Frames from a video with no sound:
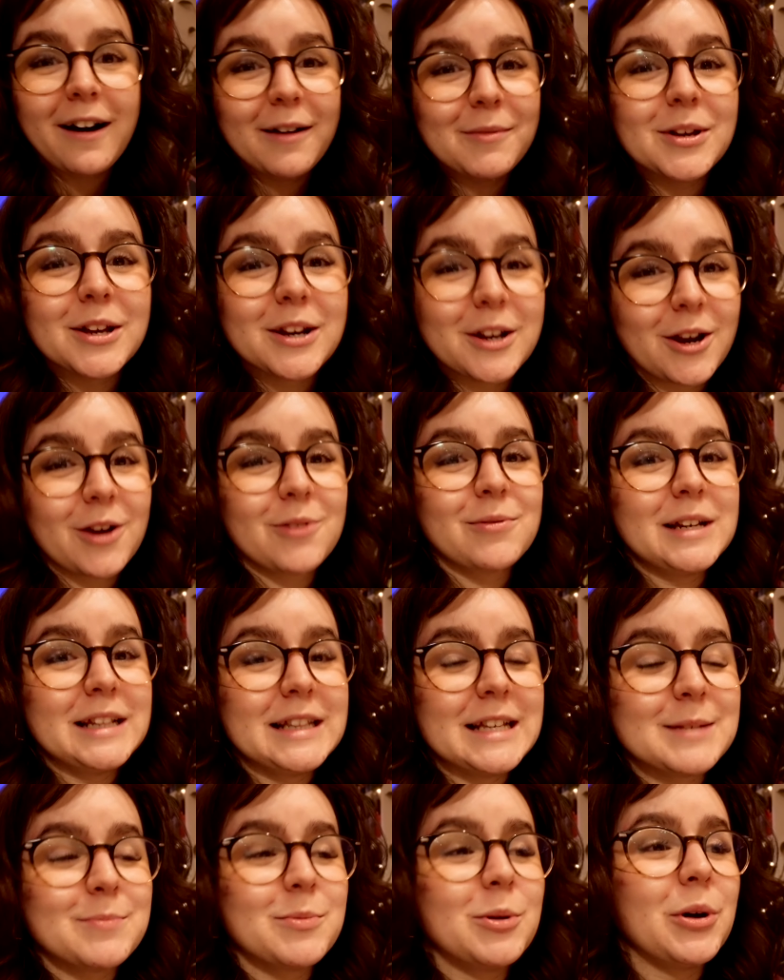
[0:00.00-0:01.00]
I'm going to go
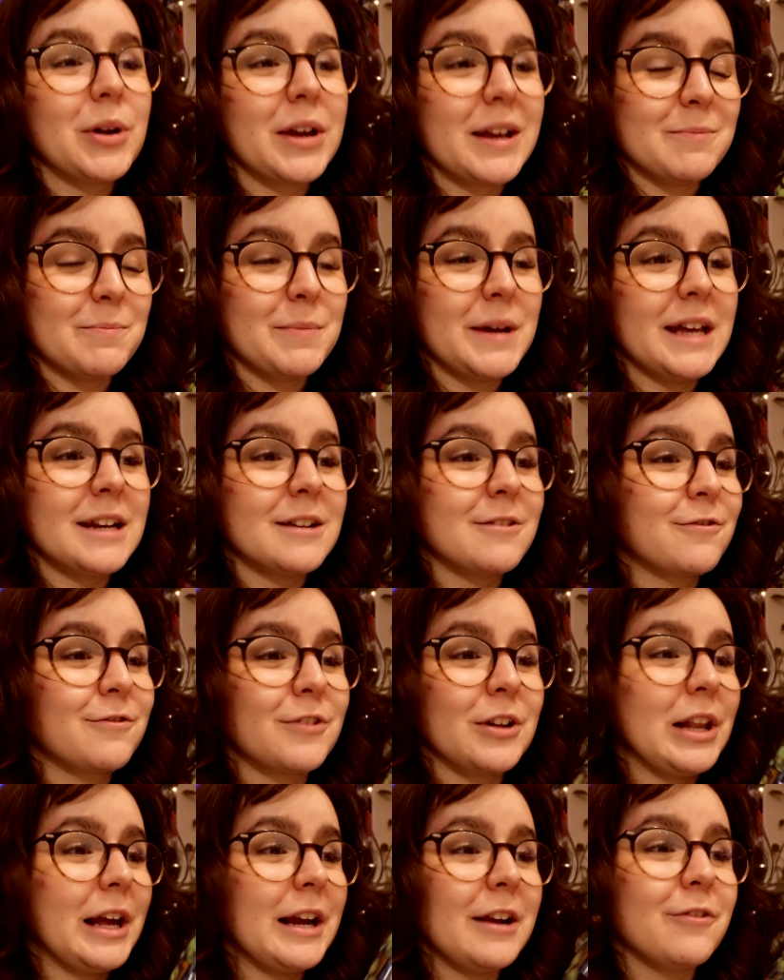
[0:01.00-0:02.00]
read this book in bed
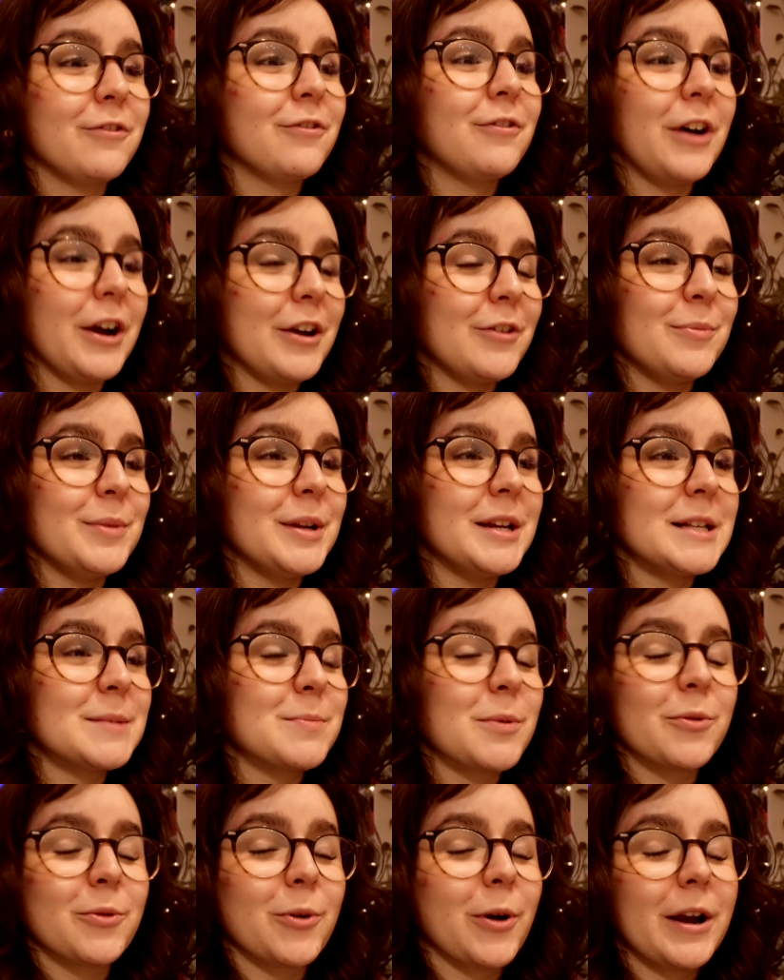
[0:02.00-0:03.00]
for like five minutes
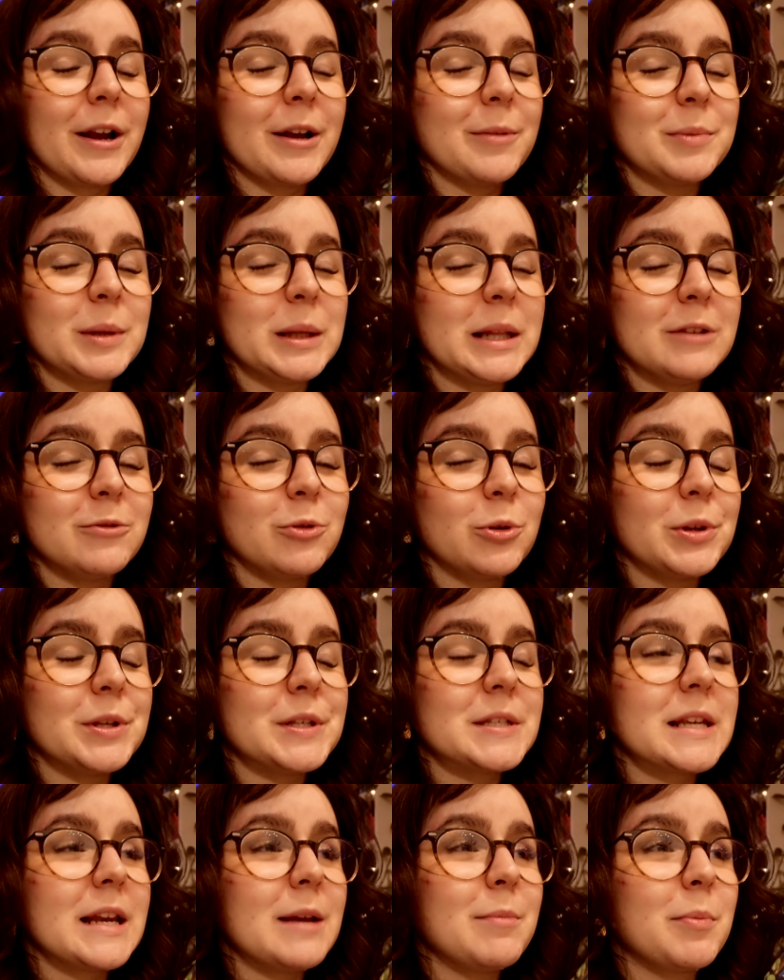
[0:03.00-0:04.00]
before I completely fall
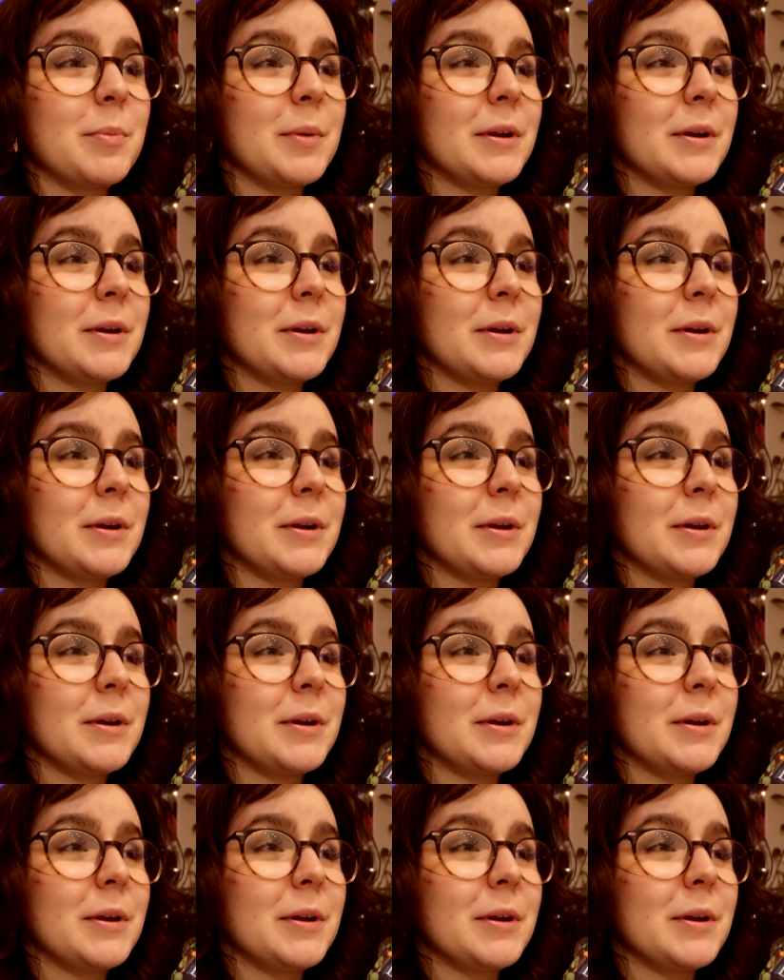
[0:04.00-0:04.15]
asleep.